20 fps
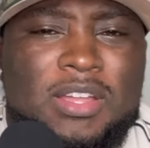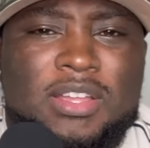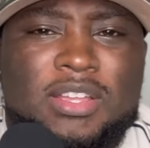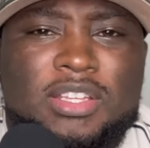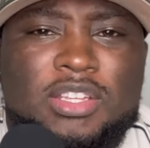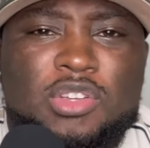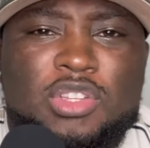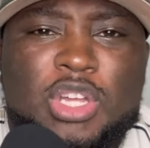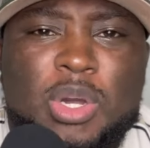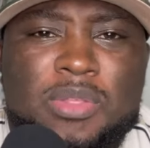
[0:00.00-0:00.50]

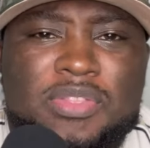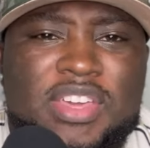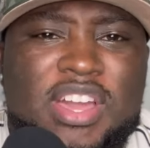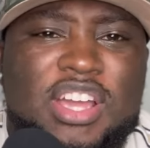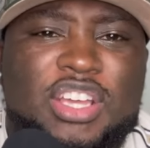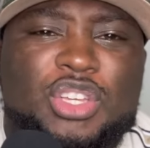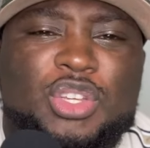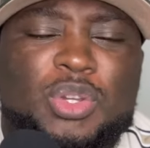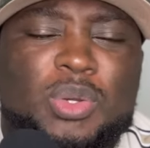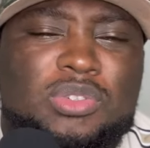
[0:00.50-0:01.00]
you know, they're
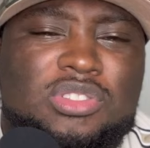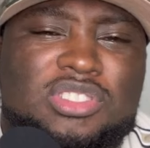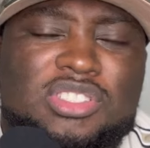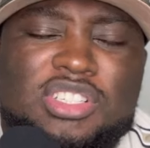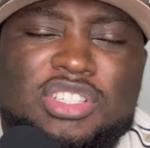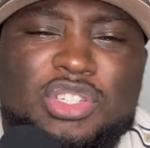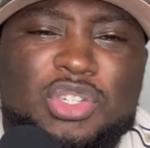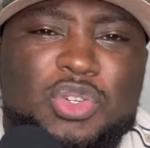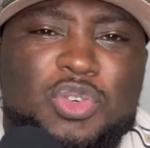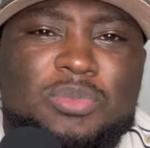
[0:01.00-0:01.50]
used to
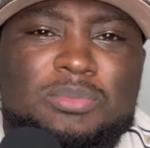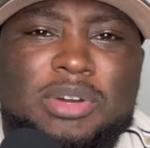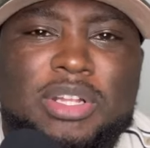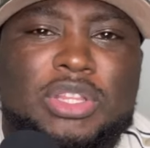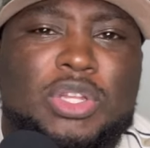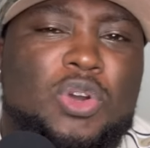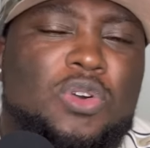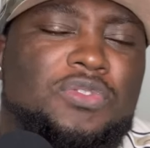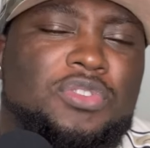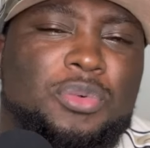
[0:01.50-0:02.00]
you
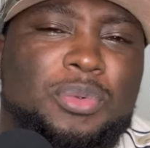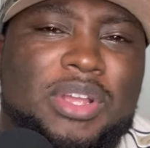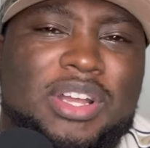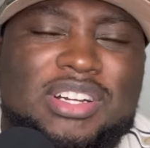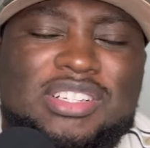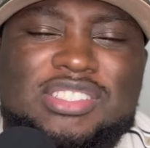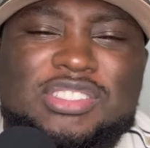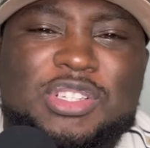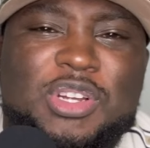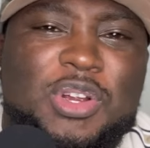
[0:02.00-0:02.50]
maneuvering
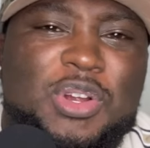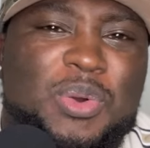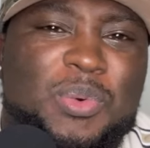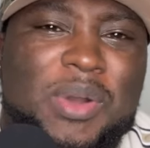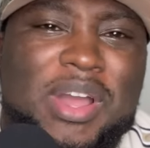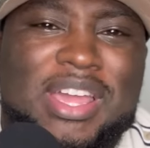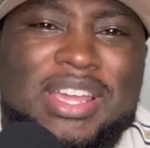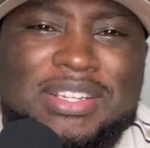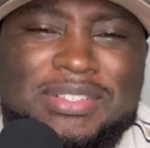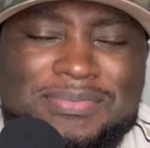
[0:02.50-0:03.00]
a certain
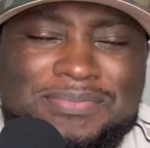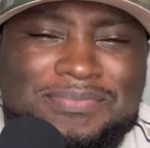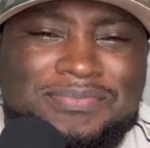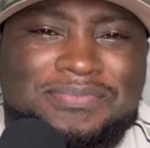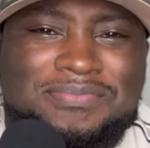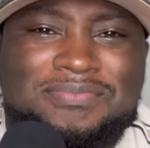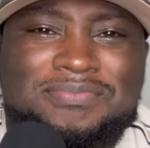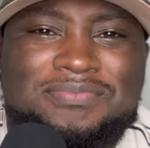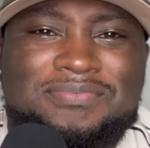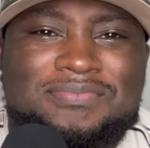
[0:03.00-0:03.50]
way.
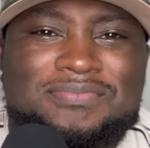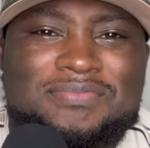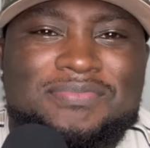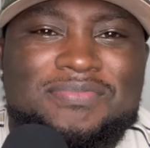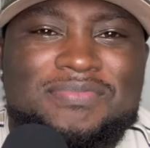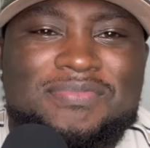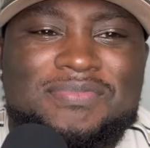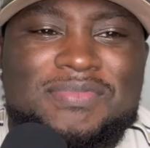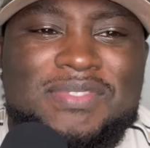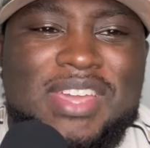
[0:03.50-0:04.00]

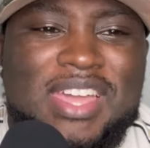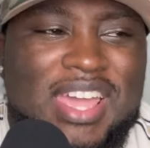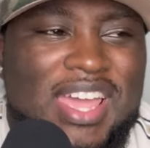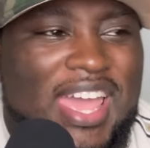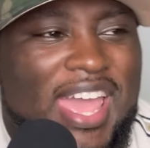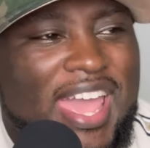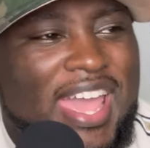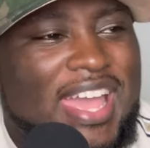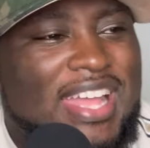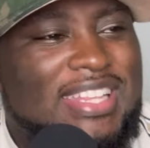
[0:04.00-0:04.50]

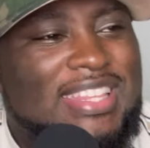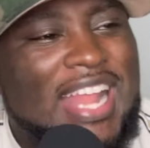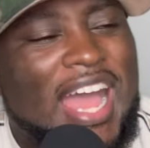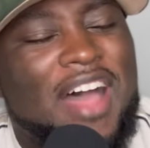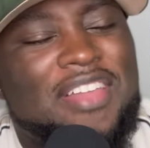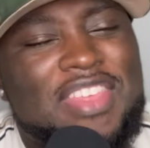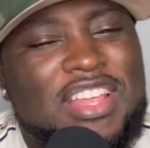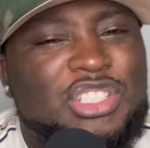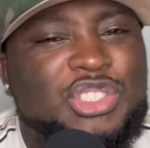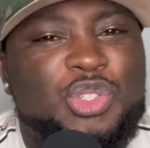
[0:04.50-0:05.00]
And now
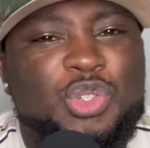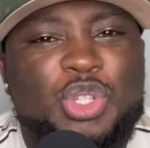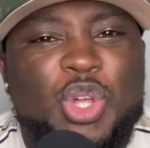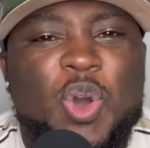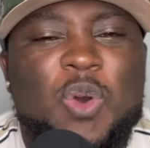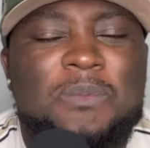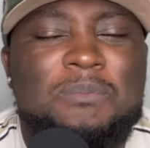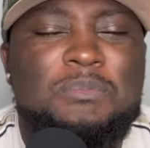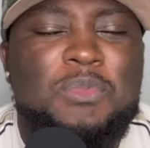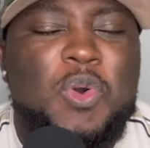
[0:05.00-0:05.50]
that you
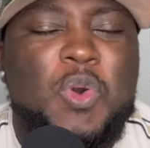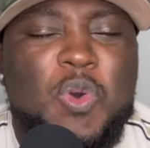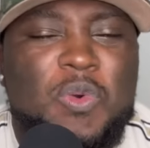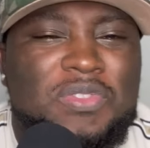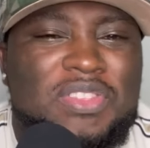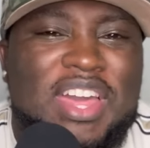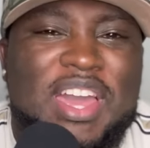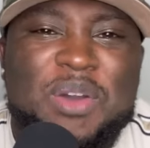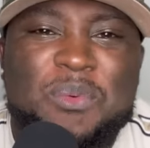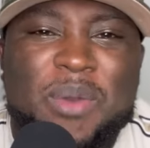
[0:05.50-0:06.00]
don't move
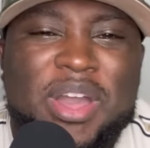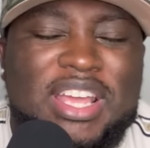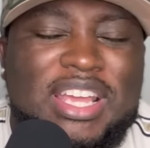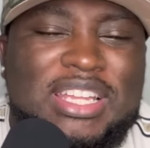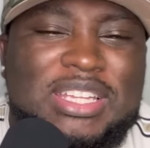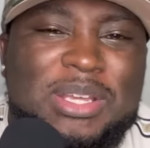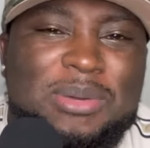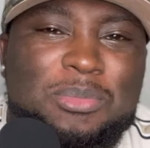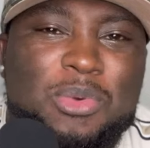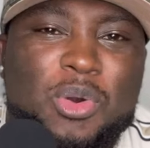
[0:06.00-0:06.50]
that way
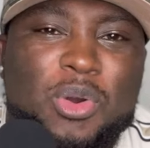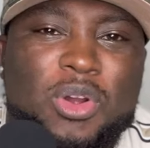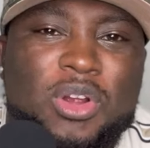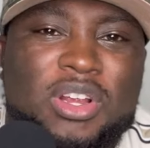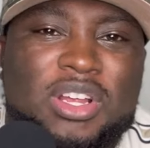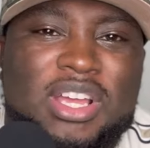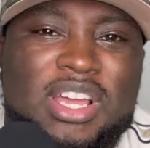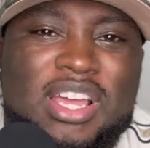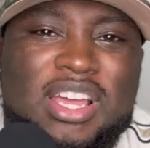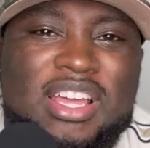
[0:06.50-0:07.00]

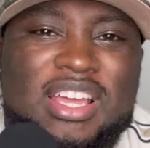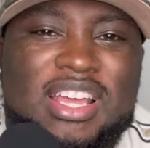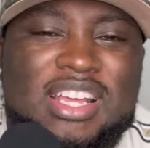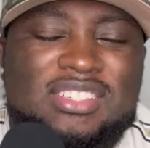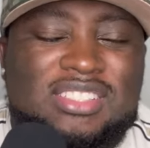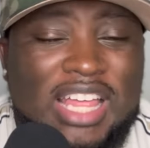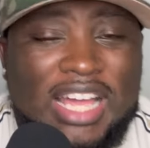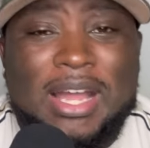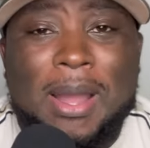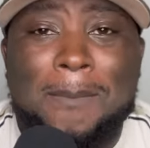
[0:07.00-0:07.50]
anymore,
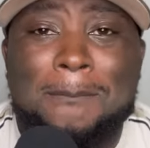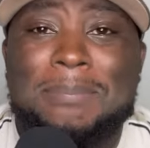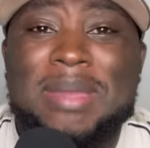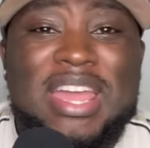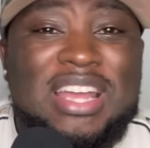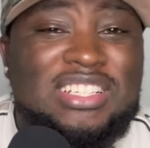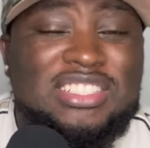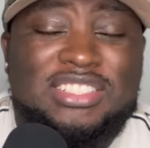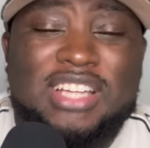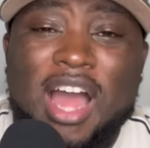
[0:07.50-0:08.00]
it's like a
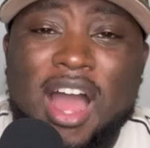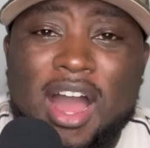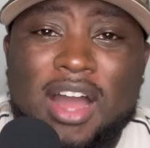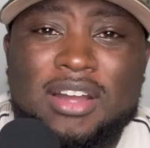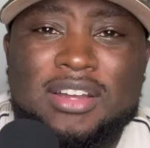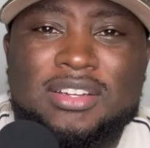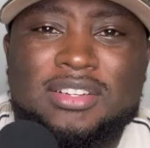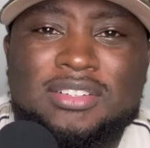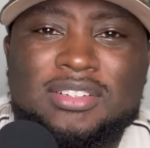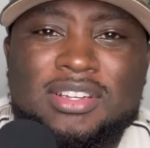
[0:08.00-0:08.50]
big
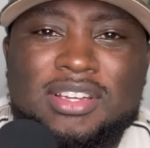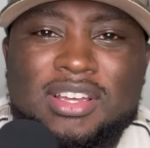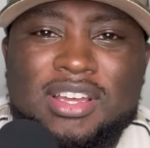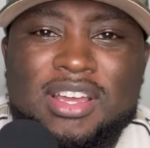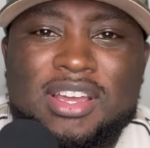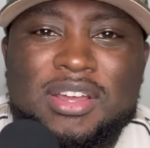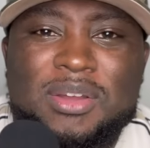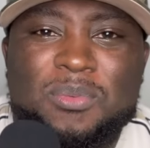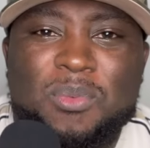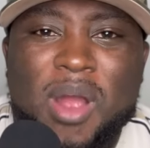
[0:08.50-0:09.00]
shock,
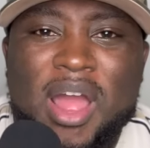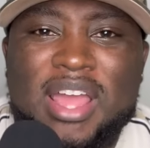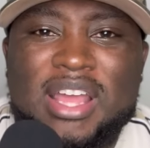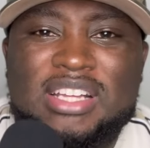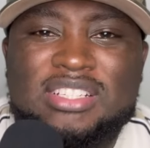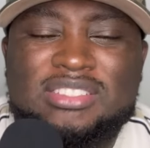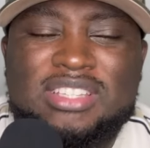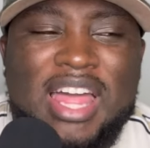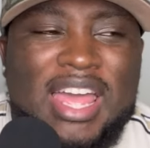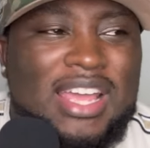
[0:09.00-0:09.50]
right?
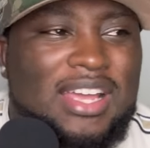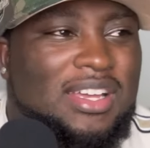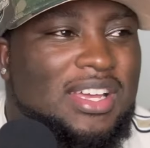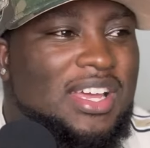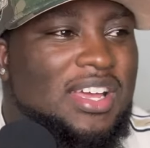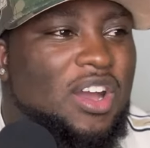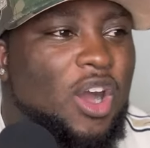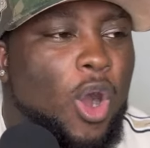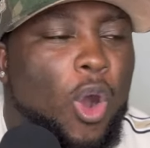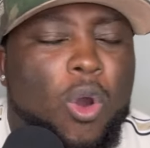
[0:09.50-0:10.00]
It's like
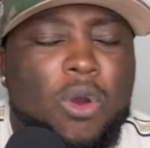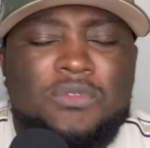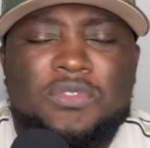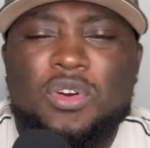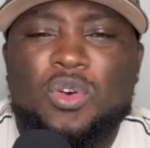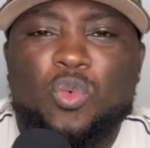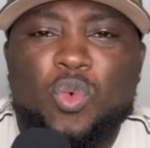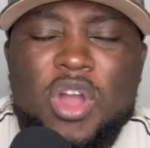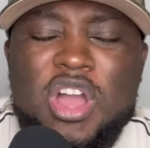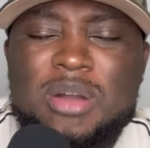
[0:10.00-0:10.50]

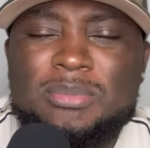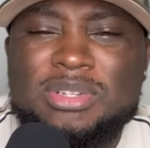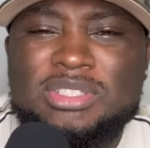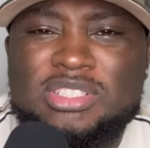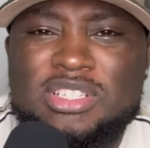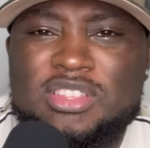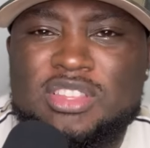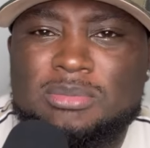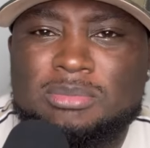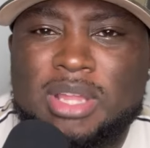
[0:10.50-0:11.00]
overwhelming
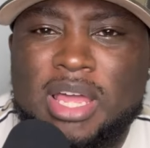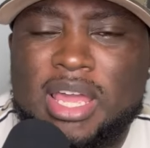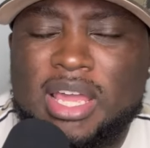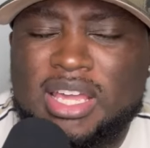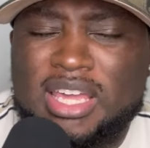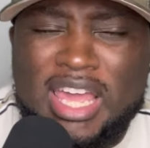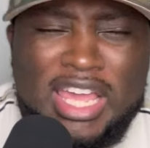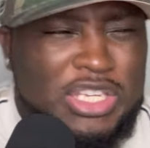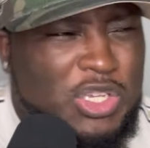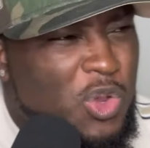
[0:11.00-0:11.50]
to them. Like,
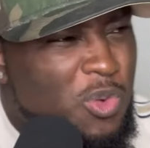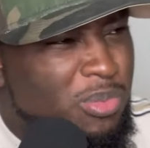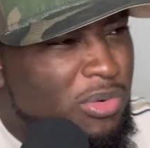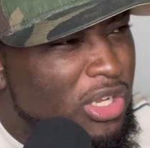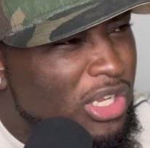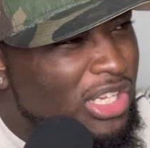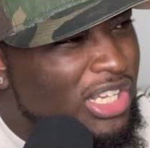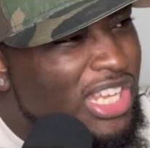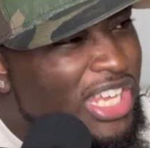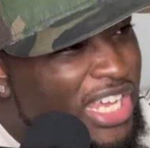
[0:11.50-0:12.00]
can you
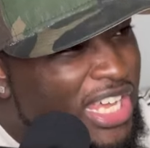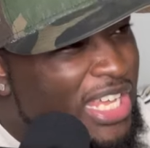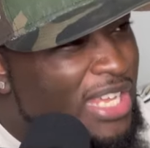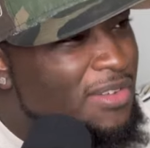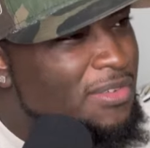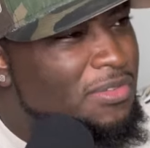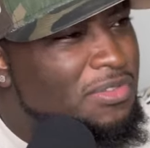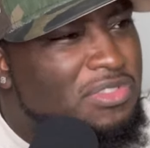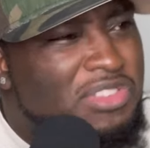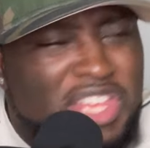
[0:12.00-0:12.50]

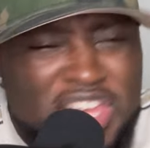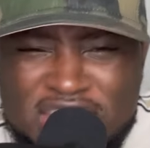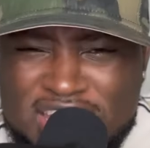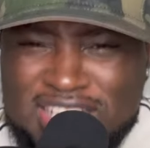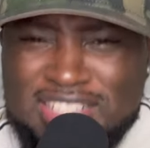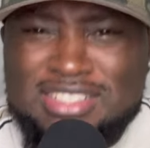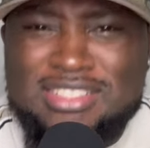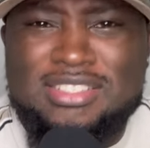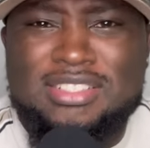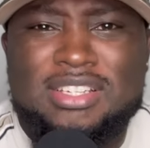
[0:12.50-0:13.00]
believe
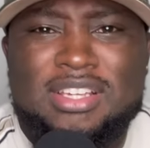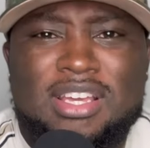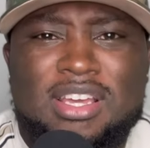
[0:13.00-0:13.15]
this?